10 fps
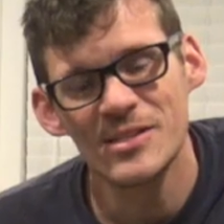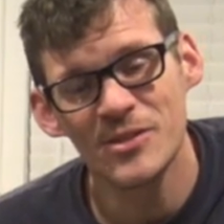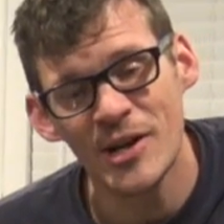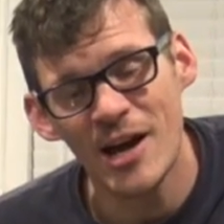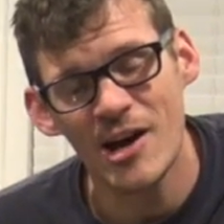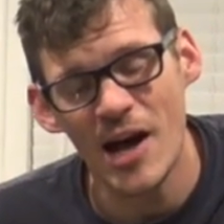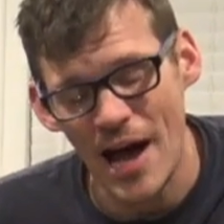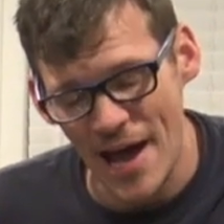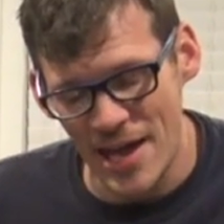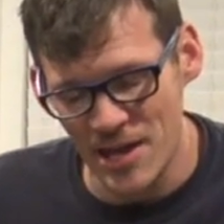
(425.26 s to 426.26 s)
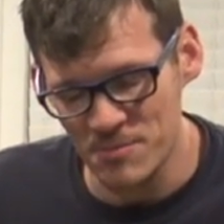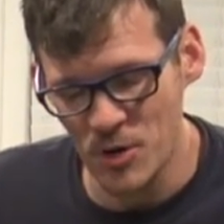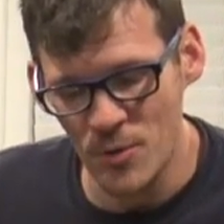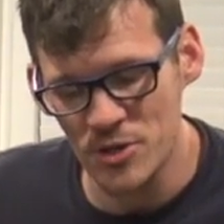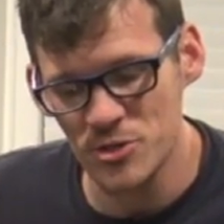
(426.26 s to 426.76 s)
I am
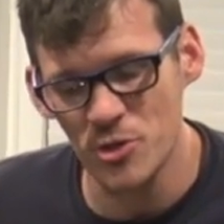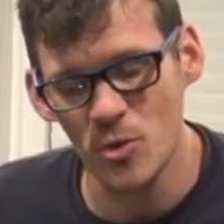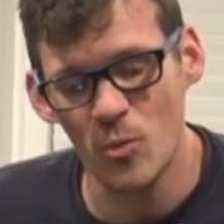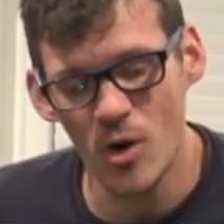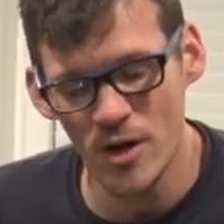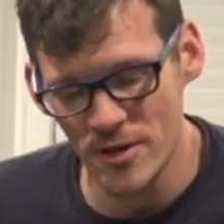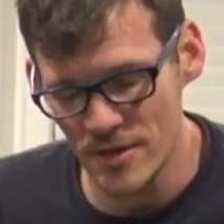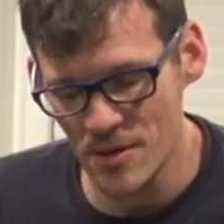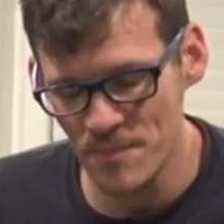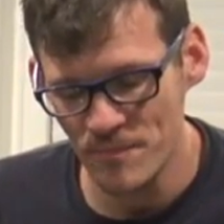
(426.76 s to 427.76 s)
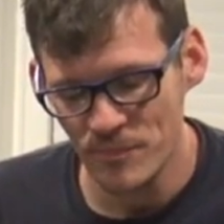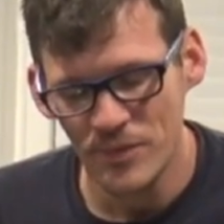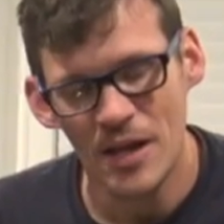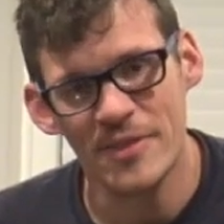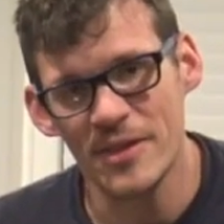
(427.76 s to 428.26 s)
going to water them,
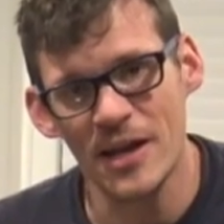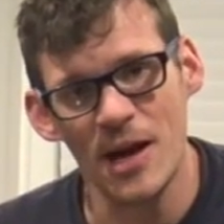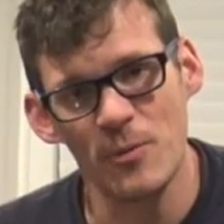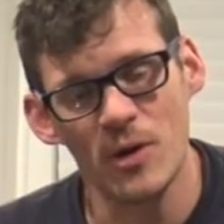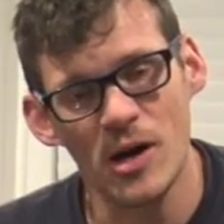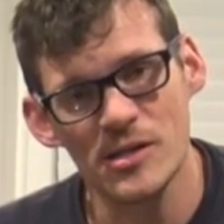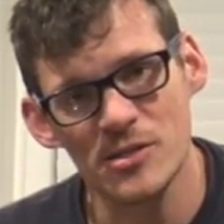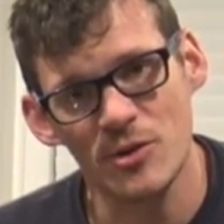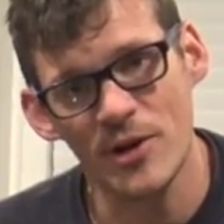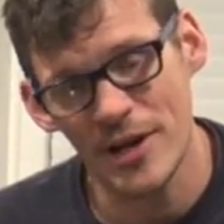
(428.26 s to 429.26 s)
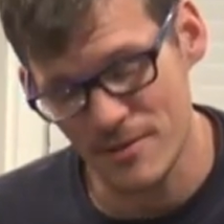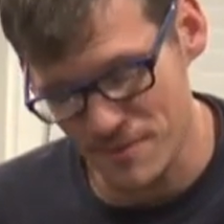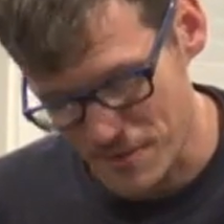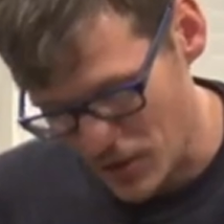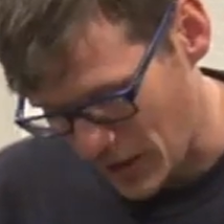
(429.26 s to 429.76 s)
and then I will also go ahead
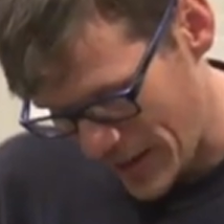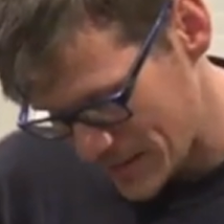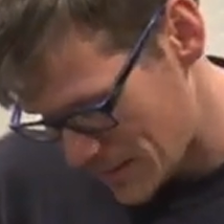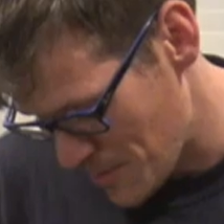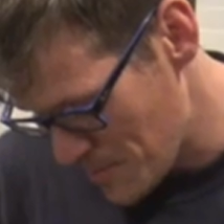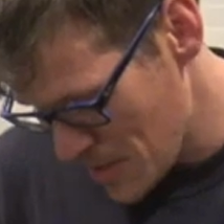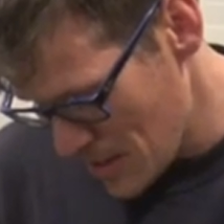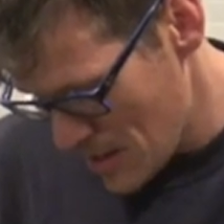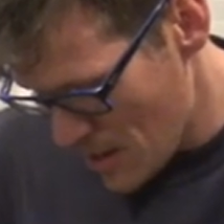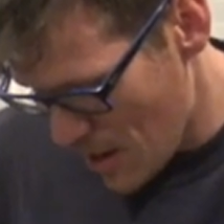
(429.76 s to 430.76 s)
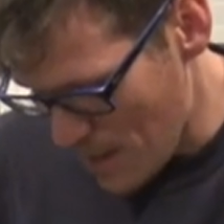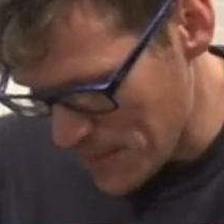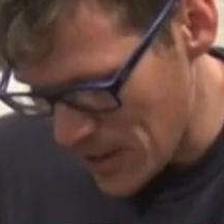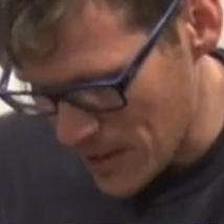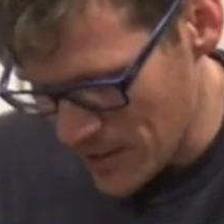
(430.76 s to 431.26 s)
and fertilize them. I'm
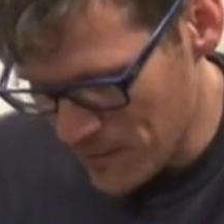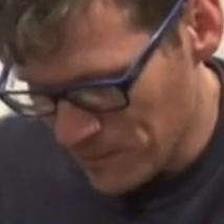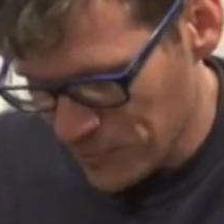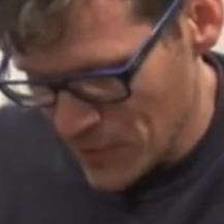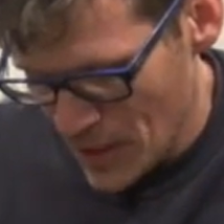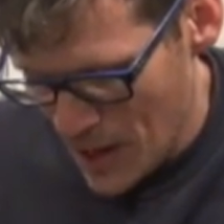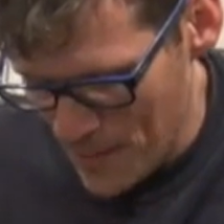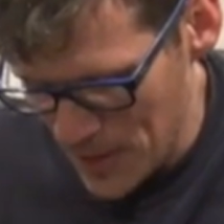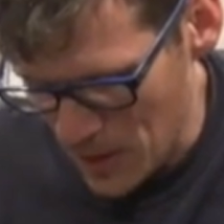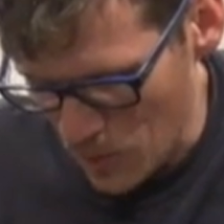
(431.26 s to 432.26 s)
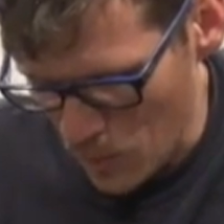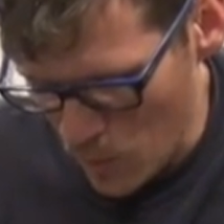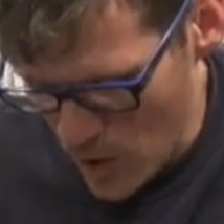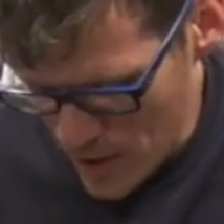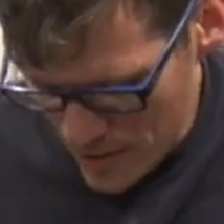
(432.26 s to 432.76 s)
gonna
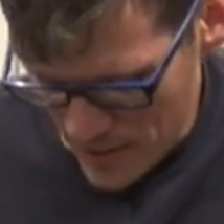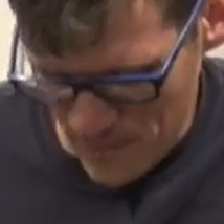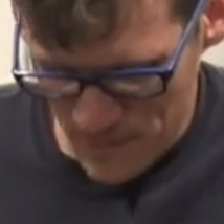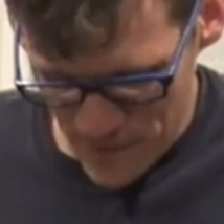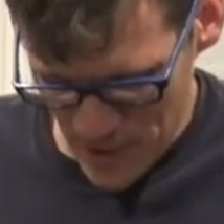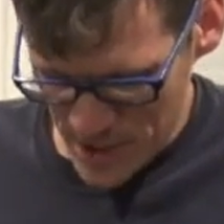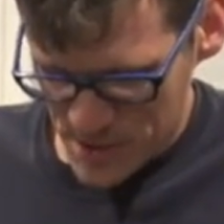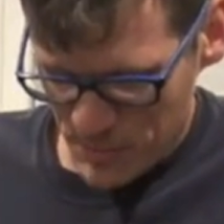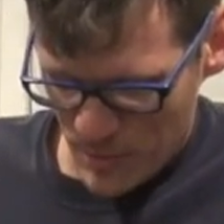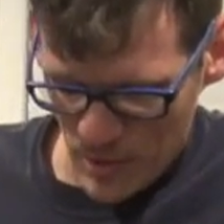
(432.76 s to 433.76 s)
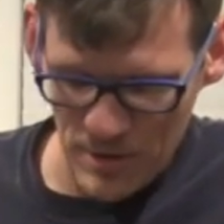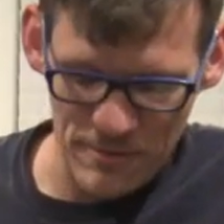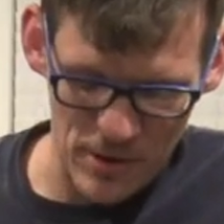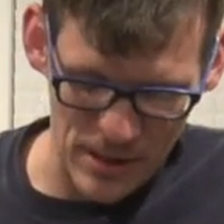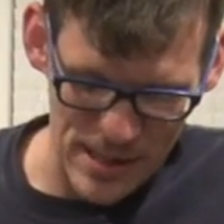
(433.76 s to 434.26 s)
water them first before I
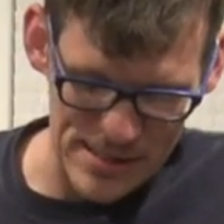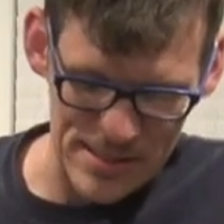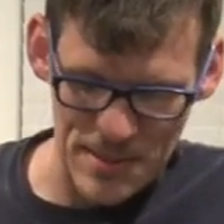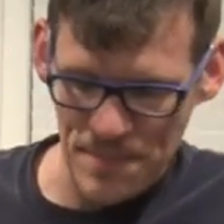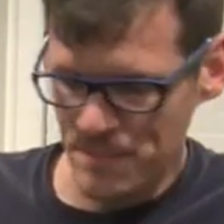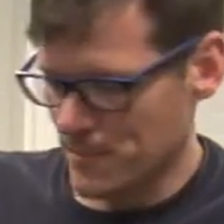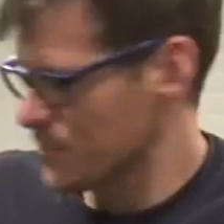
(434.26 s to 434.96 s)
fertilize them.